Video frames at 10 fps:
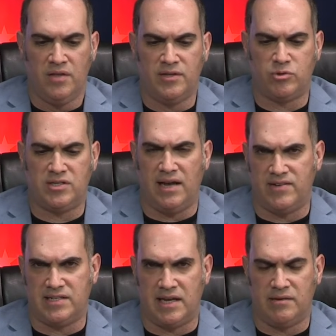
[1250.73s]
This was
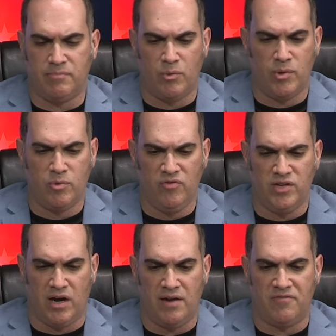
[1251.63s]
devastating, but we moved
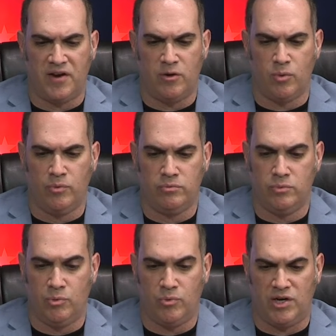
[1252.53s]
on and figured
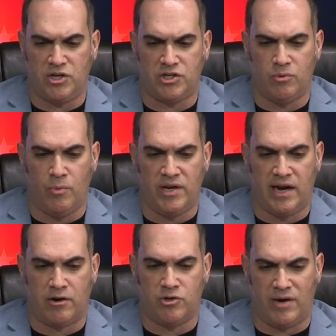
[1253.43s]
we would register when we
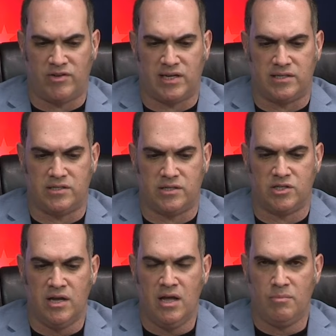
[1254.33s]
got our driver's
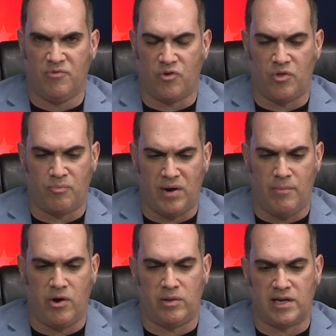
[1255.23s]
licenses before the
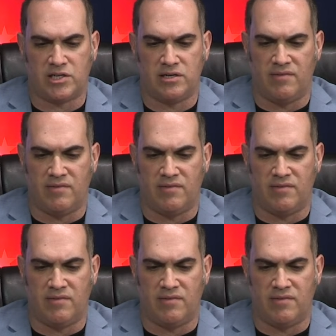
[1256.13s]
primary election.